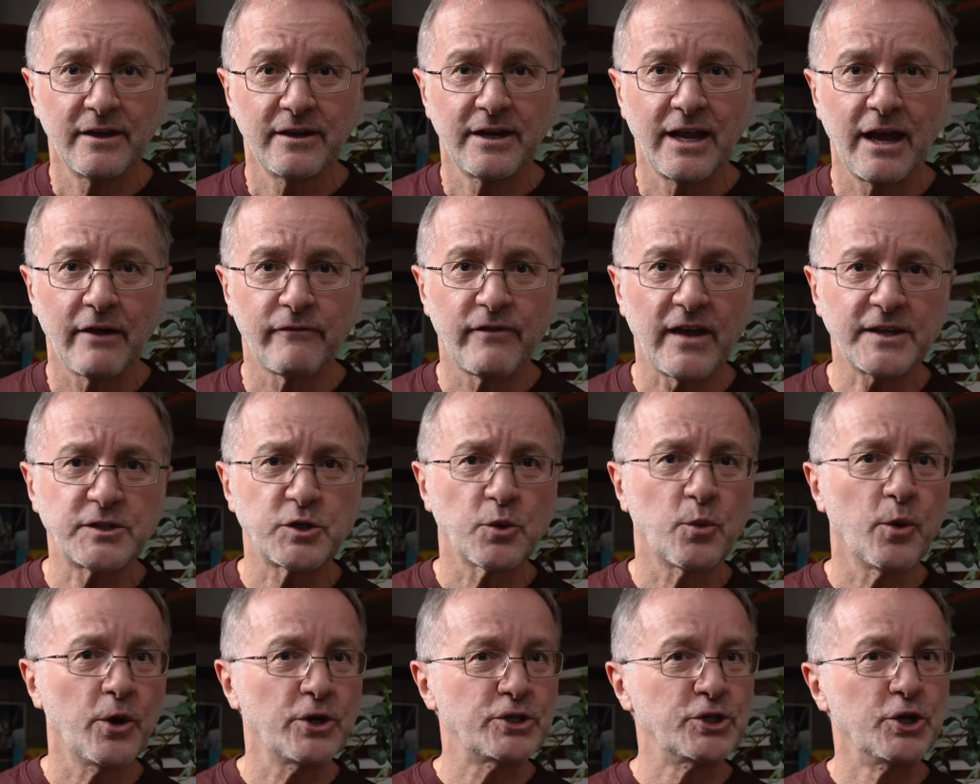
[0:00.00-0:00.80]
Now, if that's
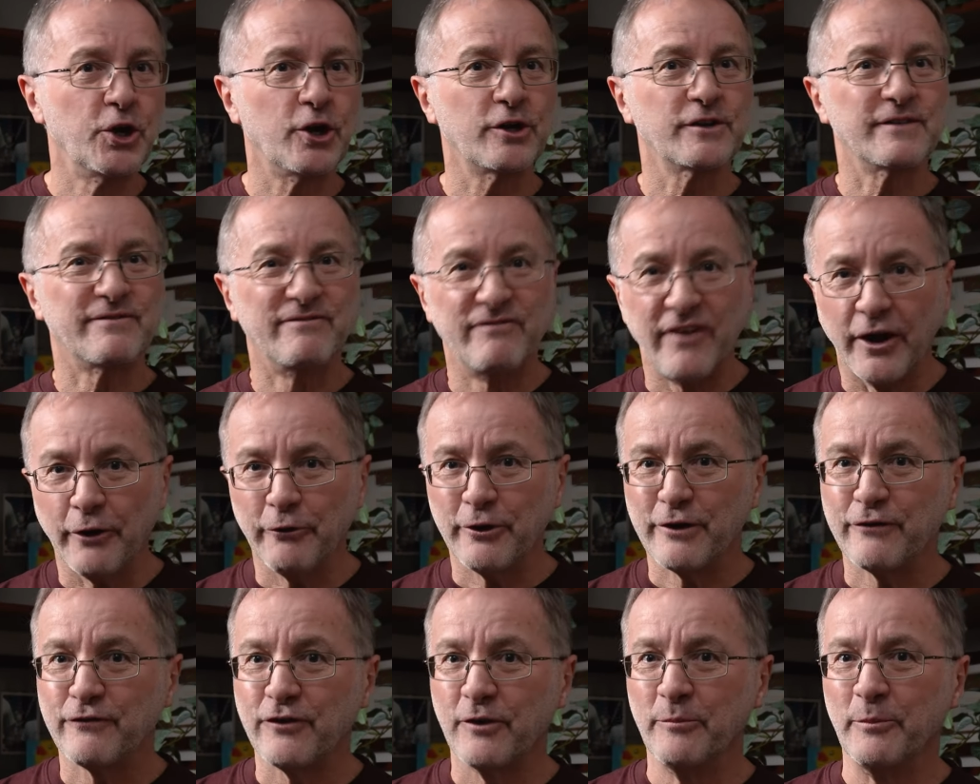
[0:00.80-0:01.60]
a word you're not
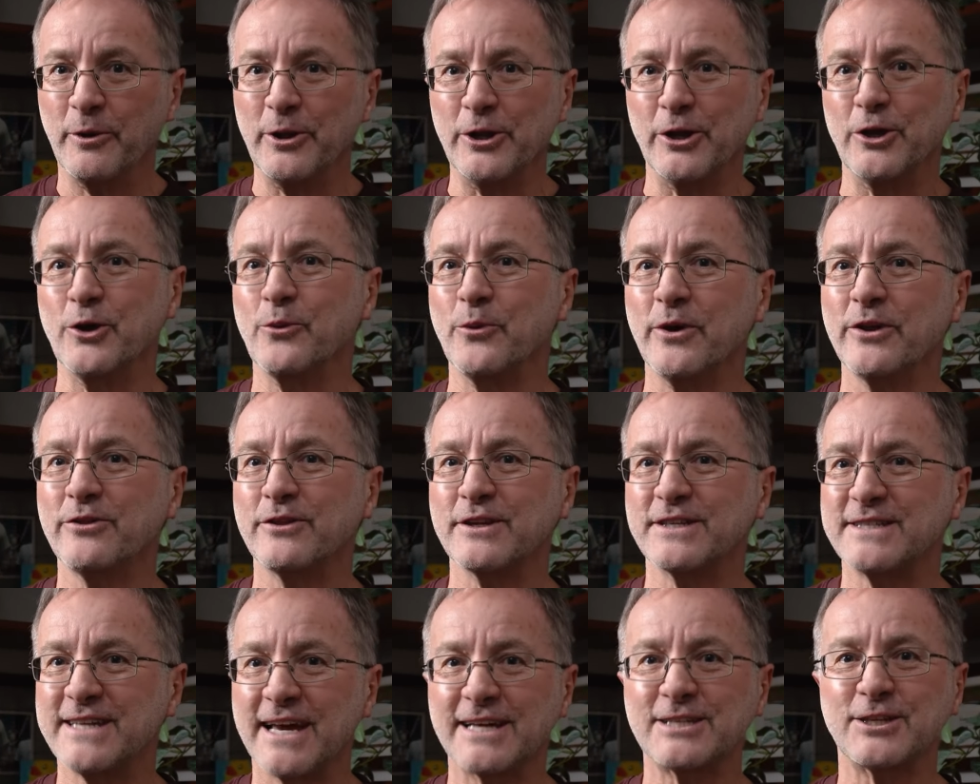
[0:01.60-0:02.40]
very familiar with,
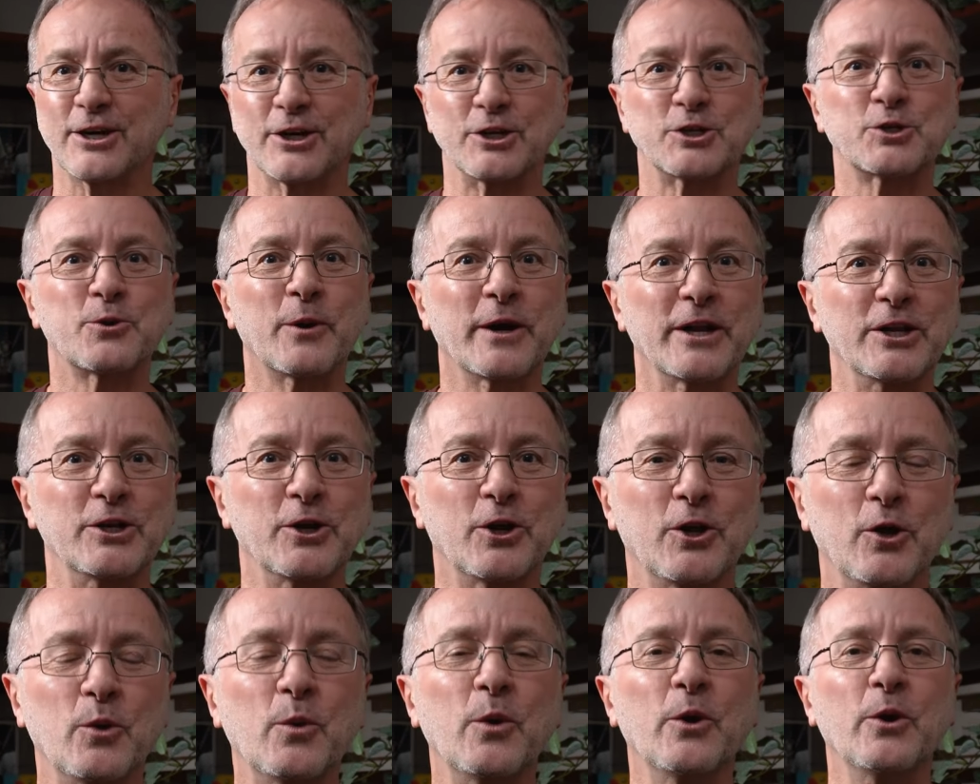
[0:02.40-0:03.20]
it sounds like a
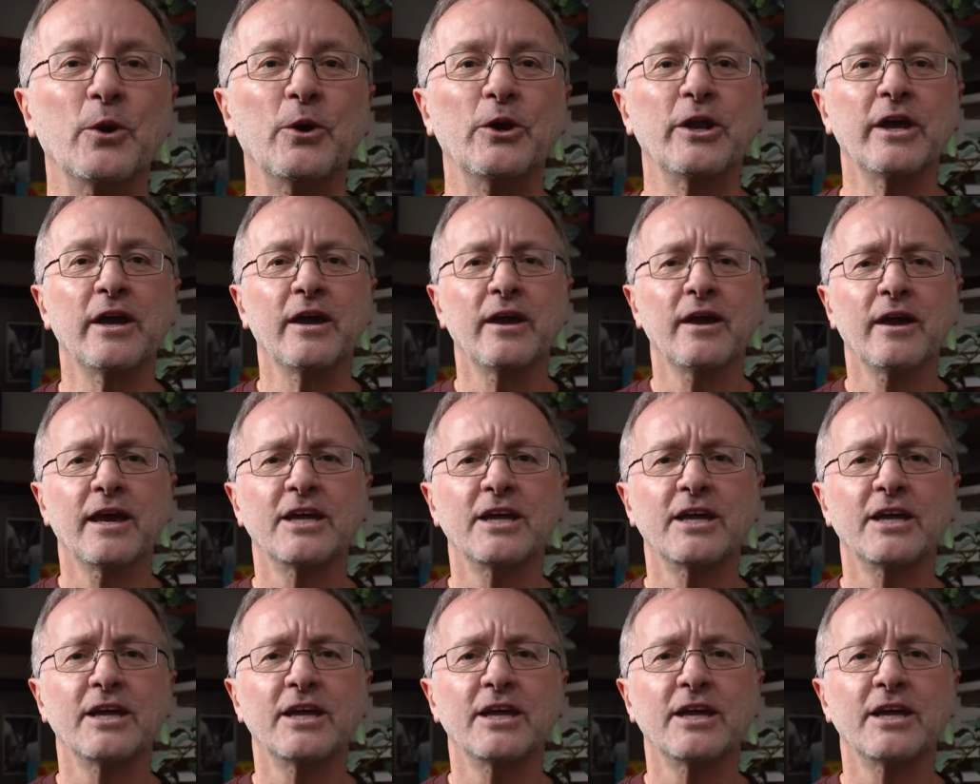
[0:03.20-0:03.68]
$20 word.